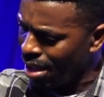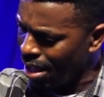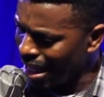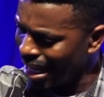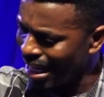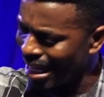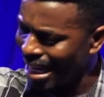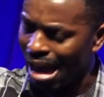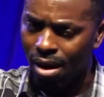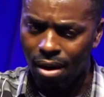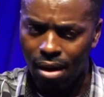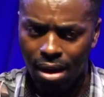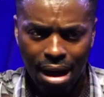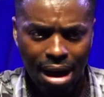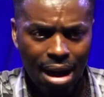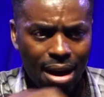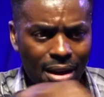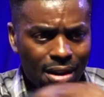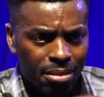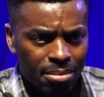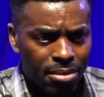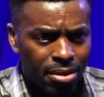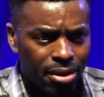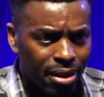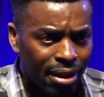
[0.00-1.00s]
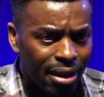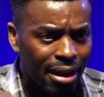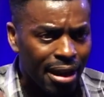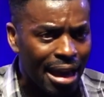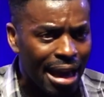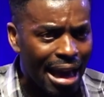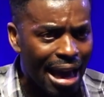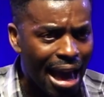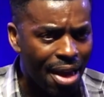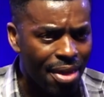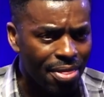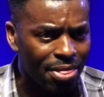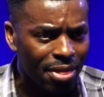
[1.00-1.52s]
in our armor
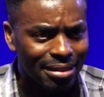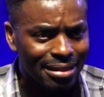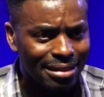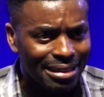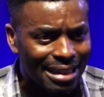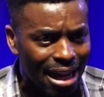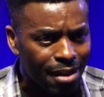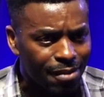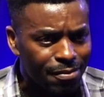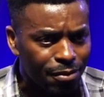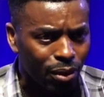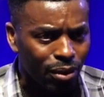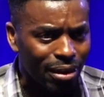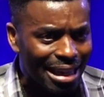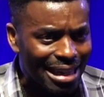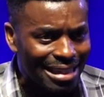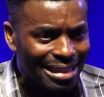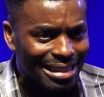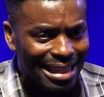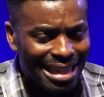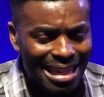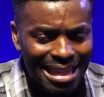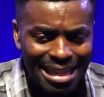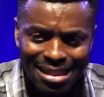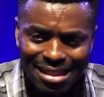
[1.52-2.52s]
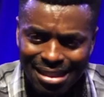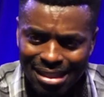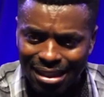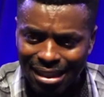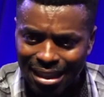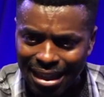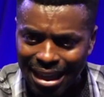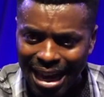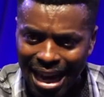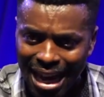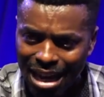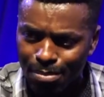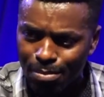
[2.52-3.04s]
and the devil is
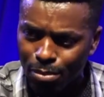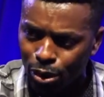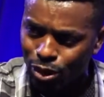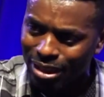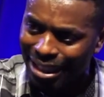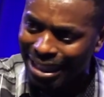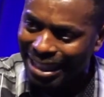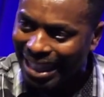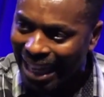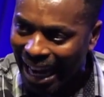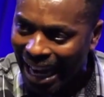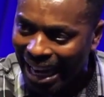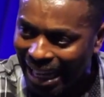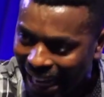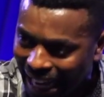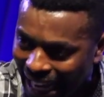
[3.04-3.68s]
easily able to get